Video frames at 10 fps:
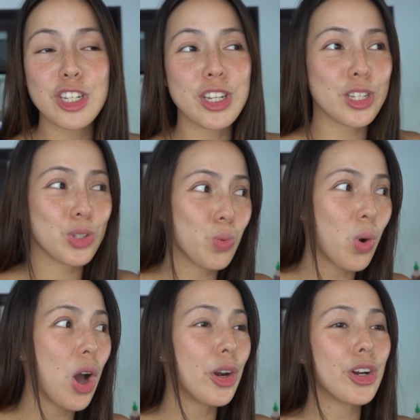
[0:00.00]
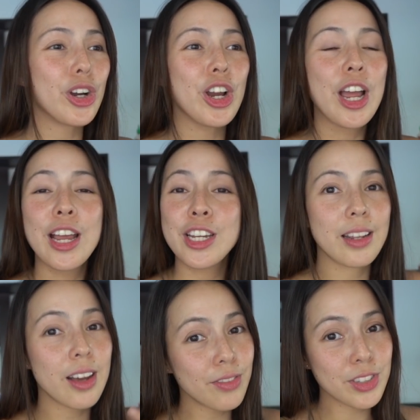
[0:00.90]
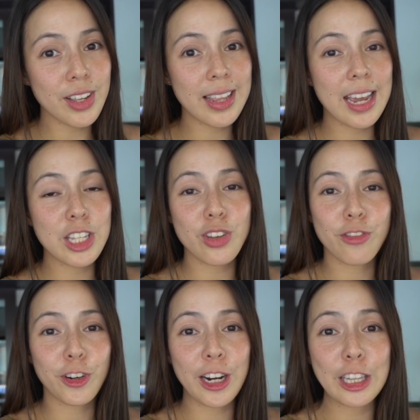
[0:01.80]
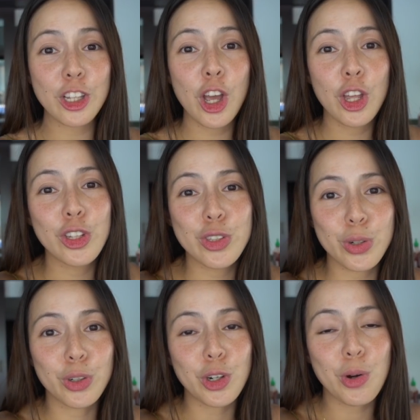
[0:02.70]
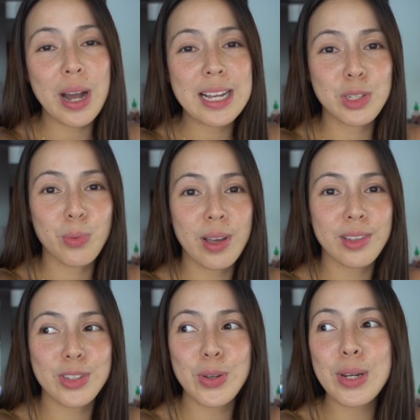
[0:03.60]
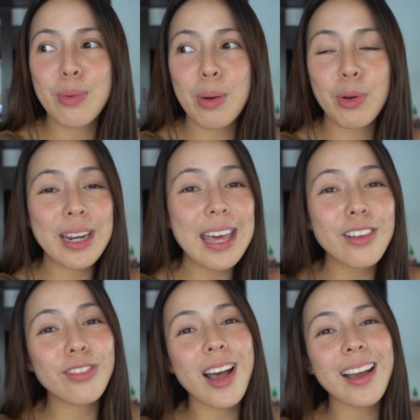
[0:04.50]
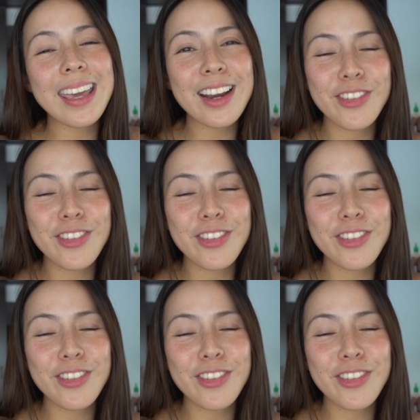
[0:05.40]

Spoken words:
She has to water, enough sunlight for it to grow as well. So anyway, we're gonna end the vlog here.